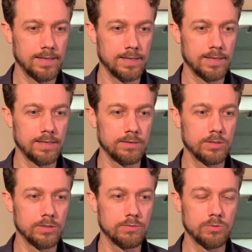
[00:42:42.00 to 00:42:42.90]
And
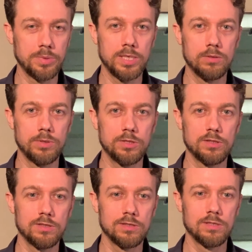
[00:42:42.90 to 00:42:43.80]
for me, the reason
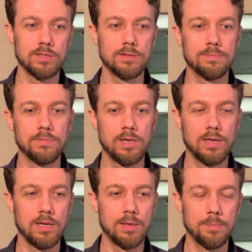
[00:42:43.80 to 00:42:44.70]
is
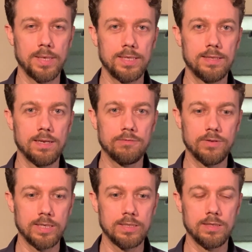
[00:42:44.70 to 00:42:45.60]
mainly that I
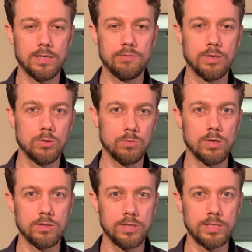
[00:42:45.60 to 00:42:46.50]
find that if I learn
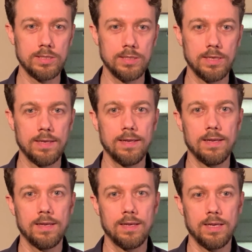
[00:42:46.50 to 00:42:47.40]
one thing,
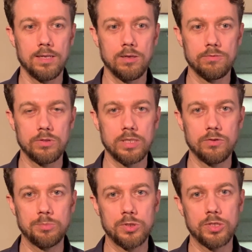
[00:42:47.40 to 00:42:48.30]
it often
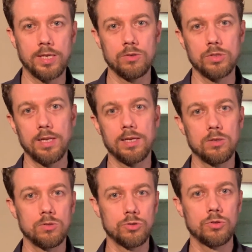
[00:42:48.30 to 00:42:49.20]
gives me skills that I can
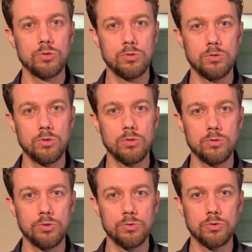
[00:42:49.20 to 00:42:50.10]
also
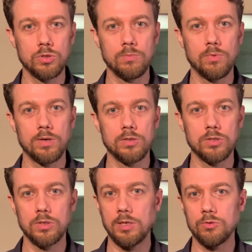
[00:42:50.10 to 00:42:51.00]
use somewhere
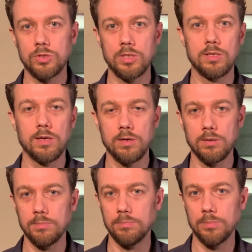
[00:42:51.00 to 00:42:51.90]
else in
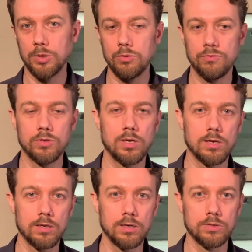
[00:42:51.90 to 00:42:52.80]
another maneuver,
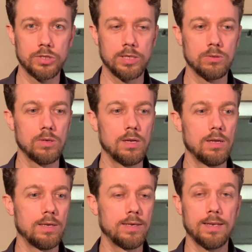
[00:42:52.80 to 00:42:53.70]
another skill
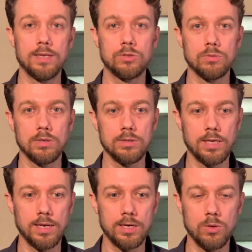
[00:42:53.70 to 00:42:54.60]
later on,
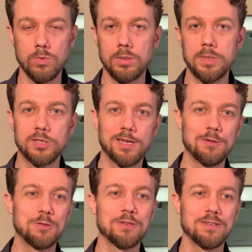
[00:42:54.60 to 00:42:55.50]
and I don't want to miss
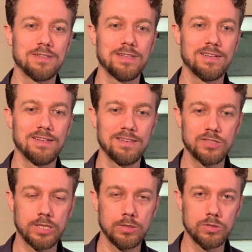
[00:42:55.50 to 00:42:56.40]
out on
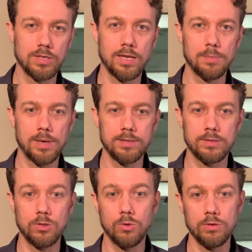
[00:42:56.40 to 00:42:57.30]
skills that I might
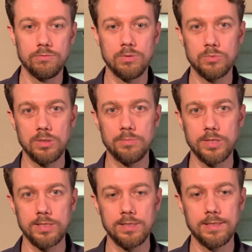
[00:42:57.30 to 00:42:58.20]
learn from
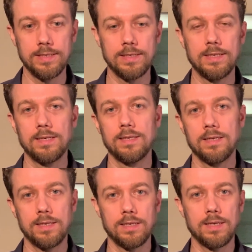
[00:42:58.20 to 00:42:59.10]
something
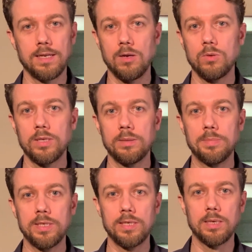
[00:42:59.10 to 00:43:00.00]
and only be